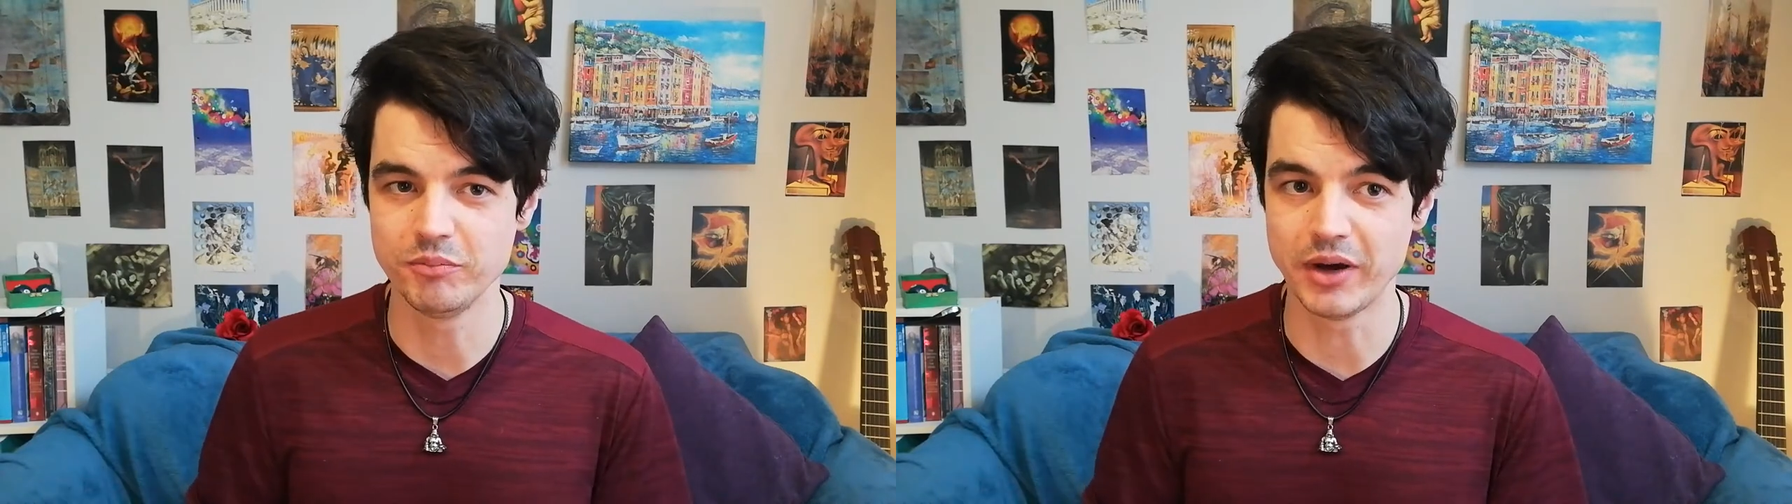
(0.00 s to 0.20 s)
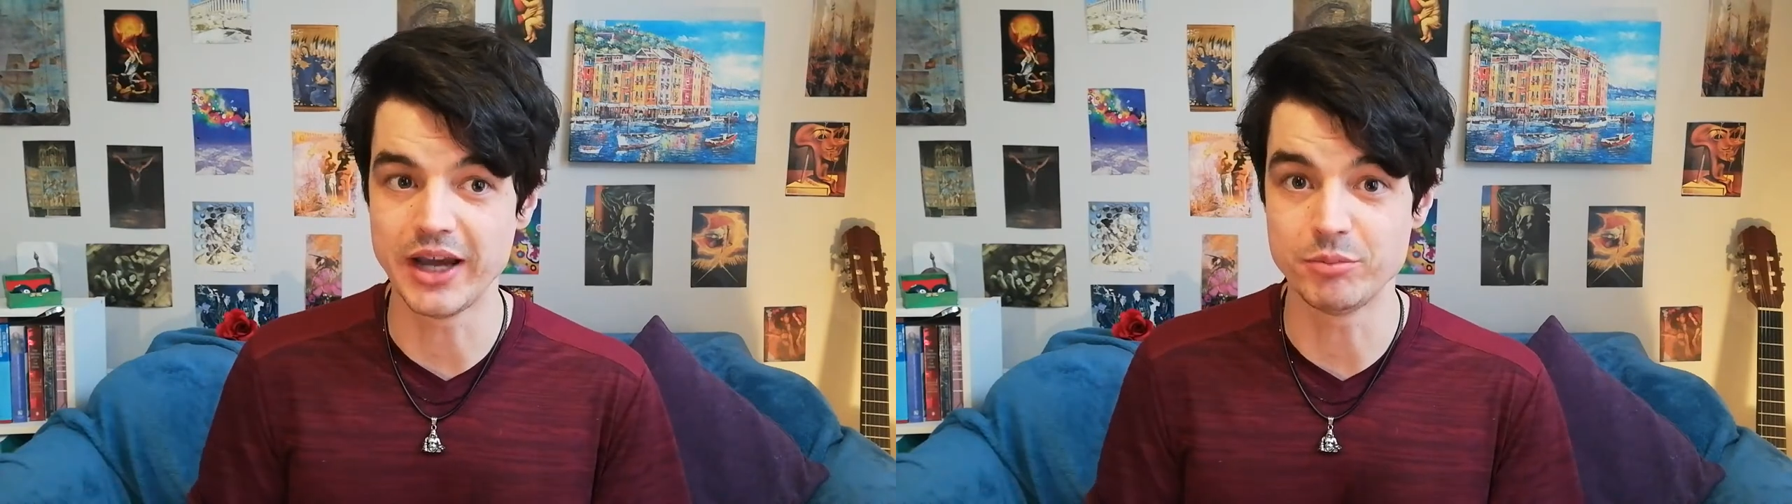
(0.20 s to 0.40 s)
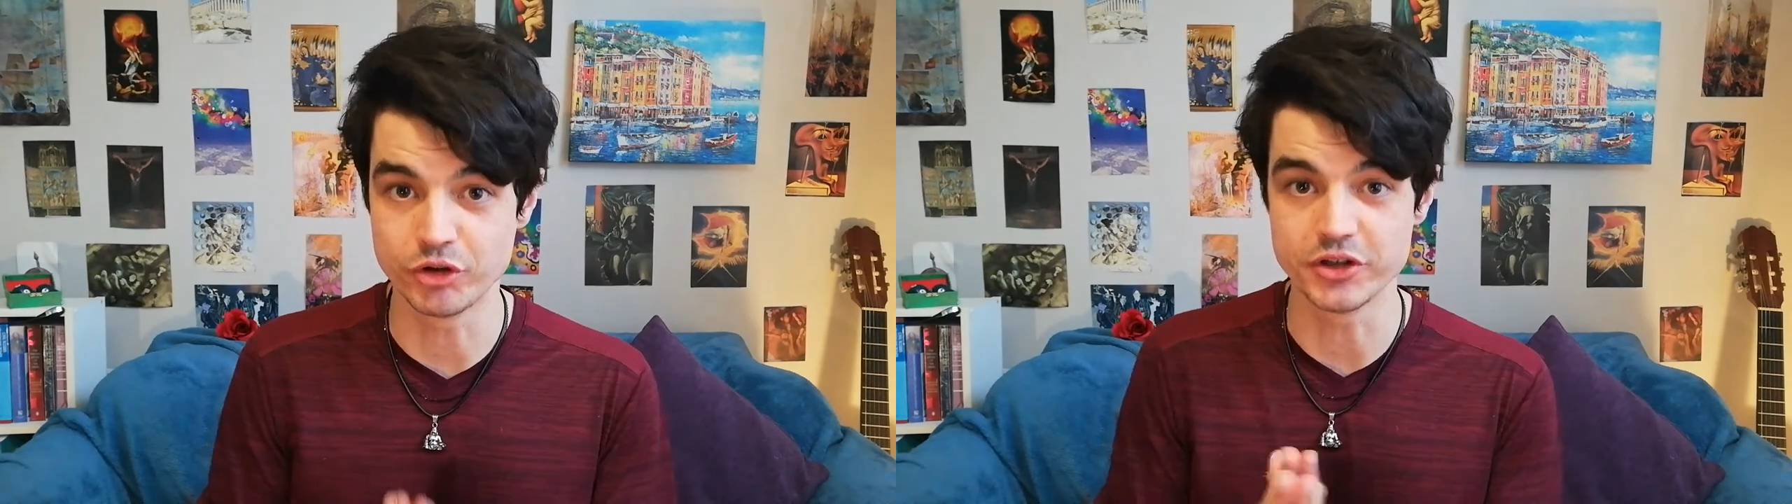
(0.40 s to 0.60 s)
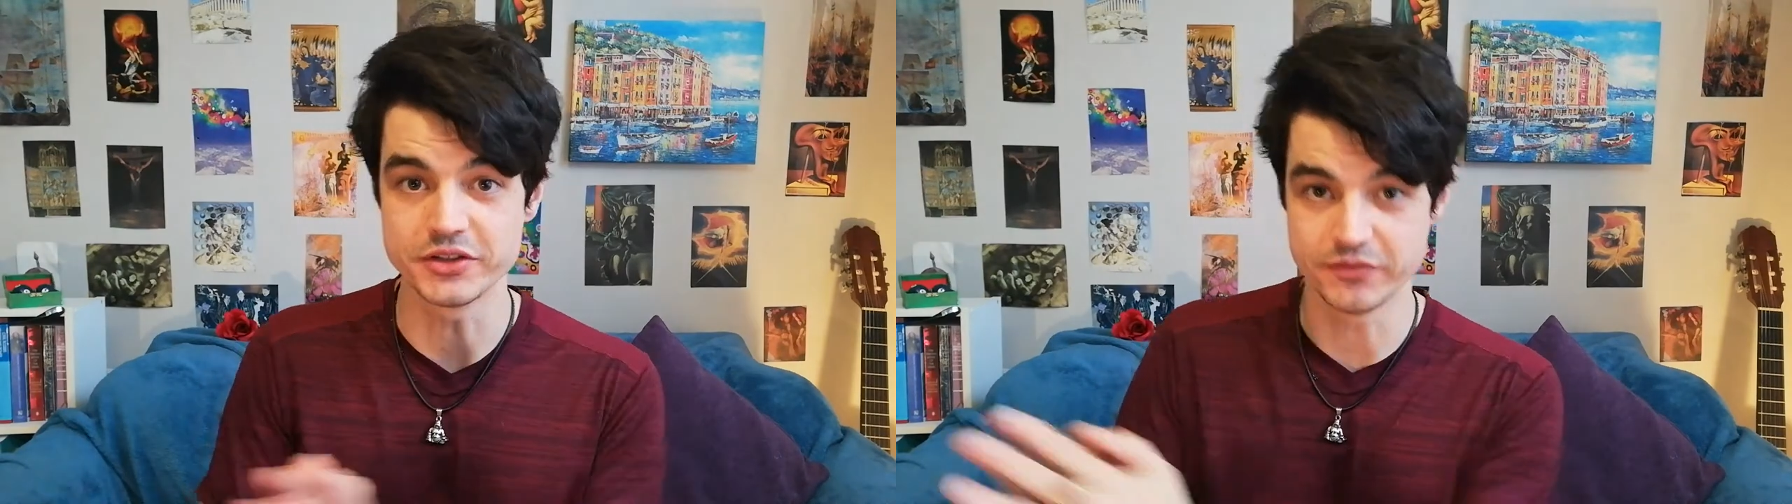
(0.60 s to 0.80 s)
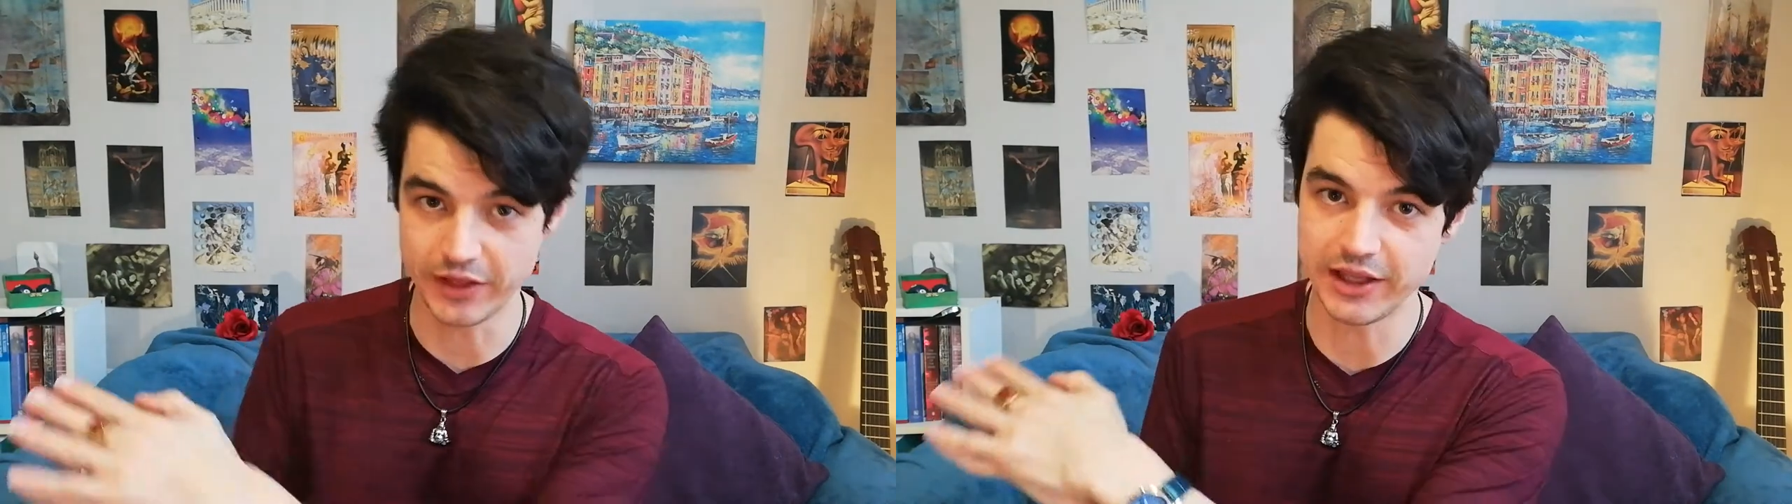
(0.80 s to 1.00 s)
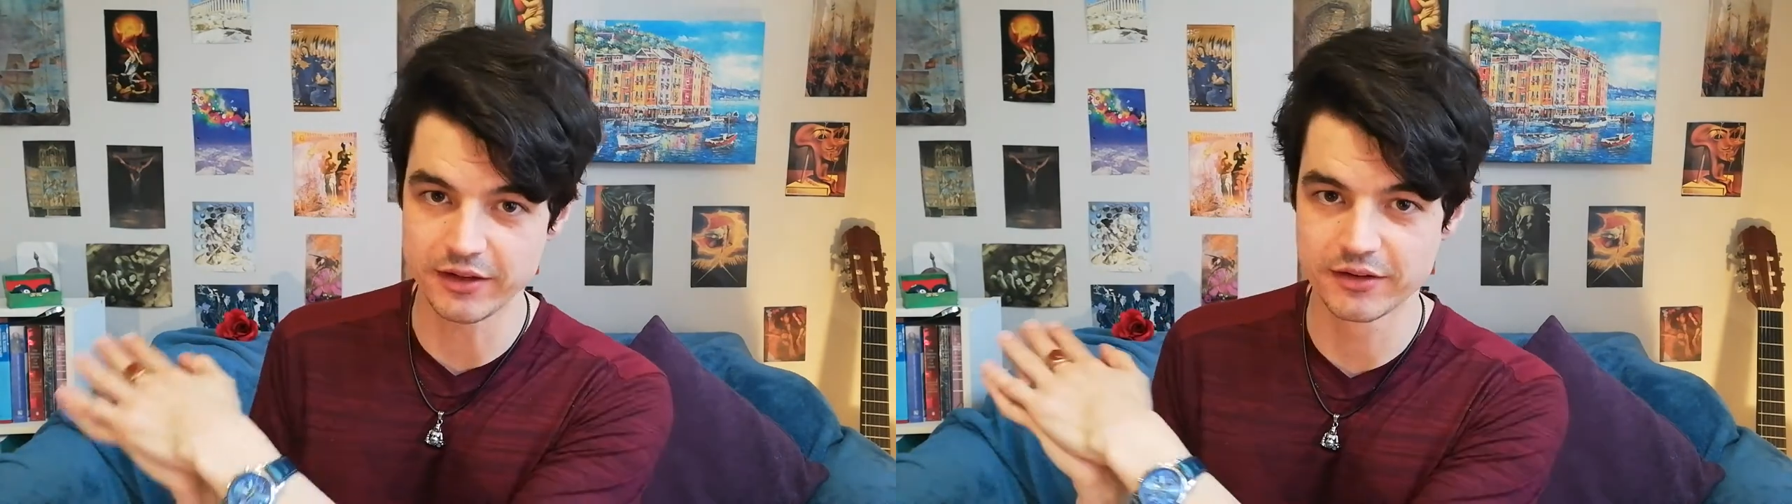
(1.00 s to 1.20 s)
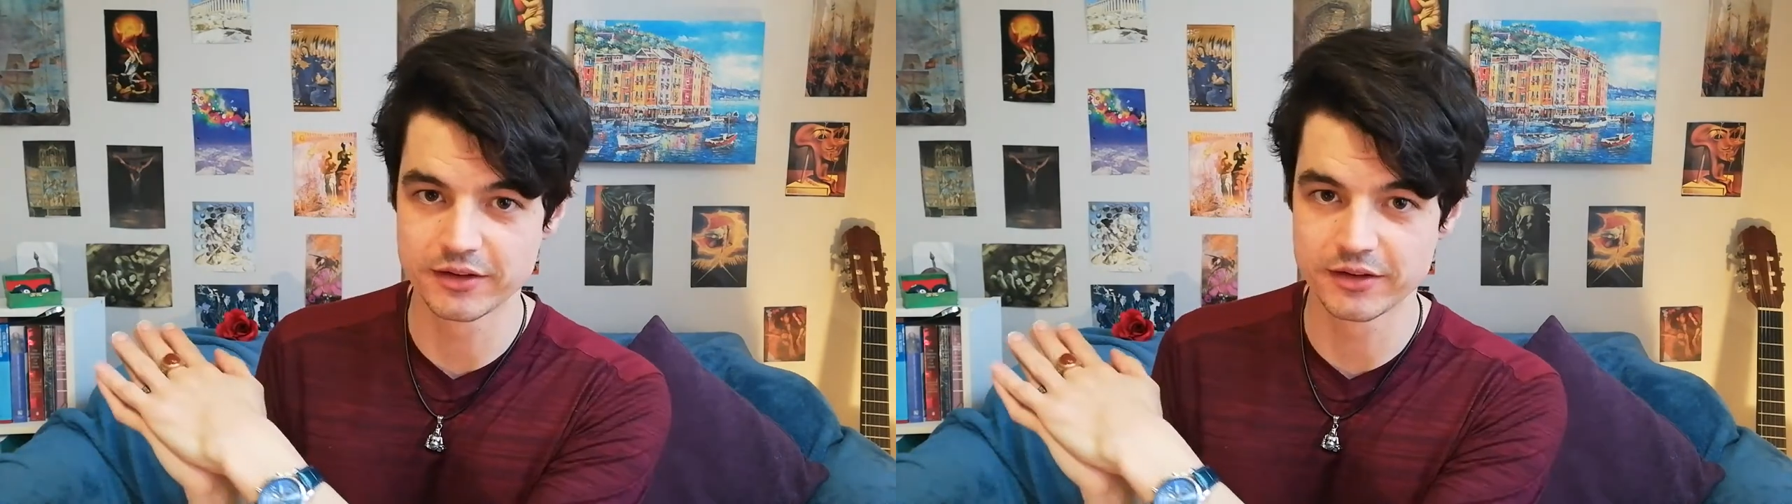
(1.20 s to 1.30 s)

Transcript: byproduct of that,